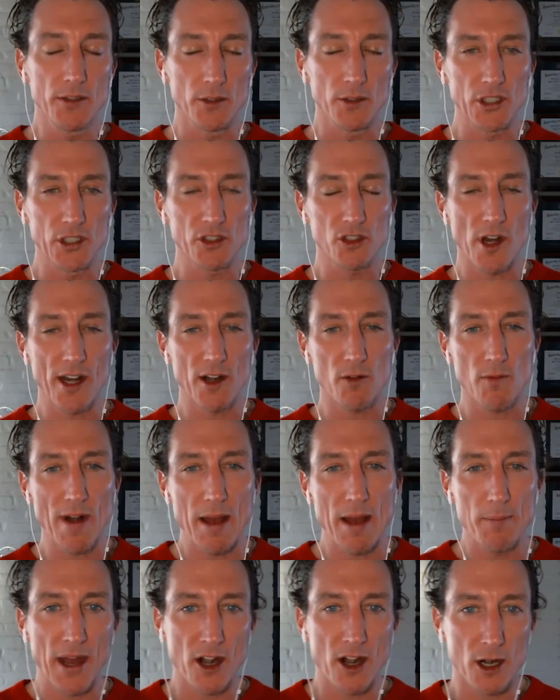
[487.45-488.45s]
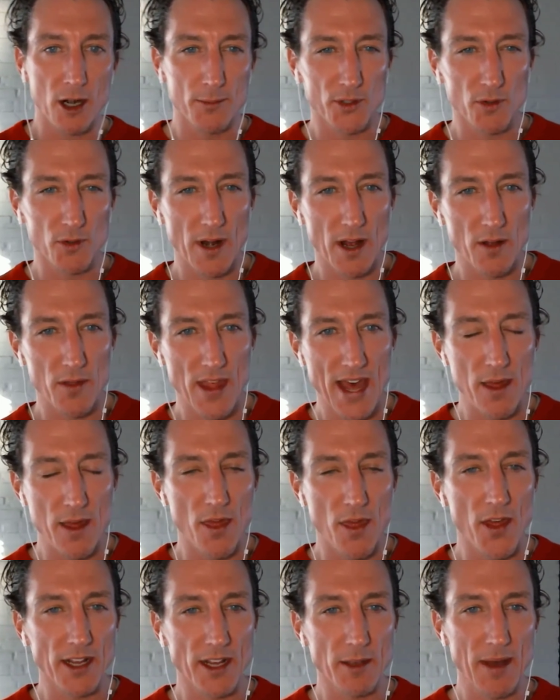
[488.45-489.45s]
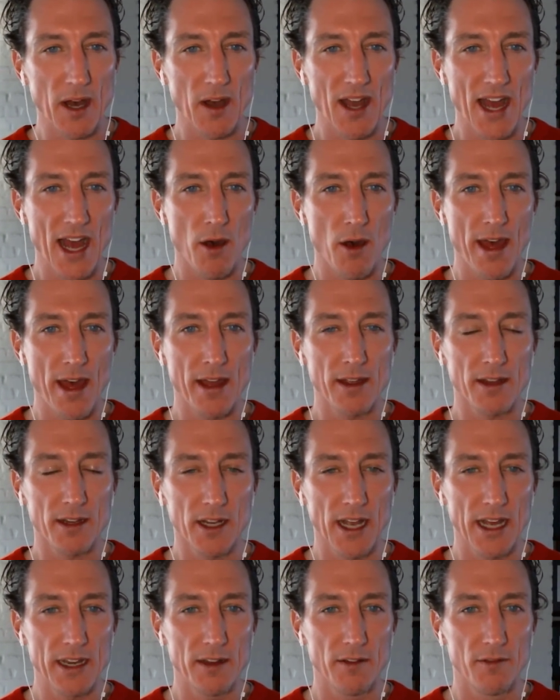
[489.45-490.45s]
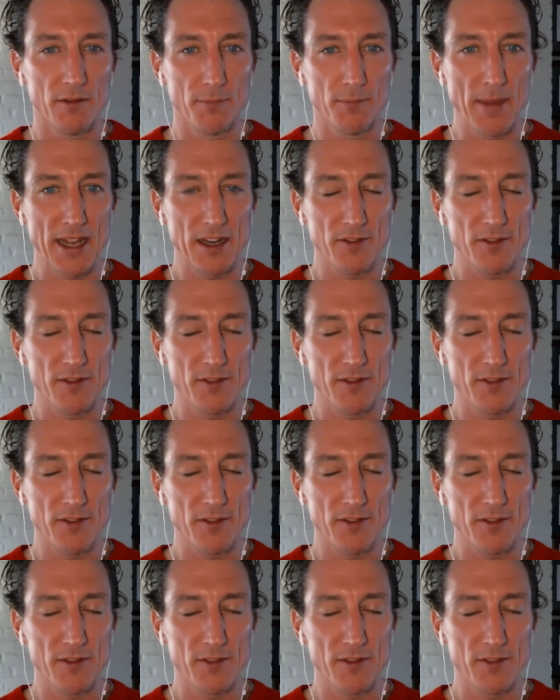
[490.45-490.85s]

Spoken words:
So just trying to wrap my arms around that and think about how that kind of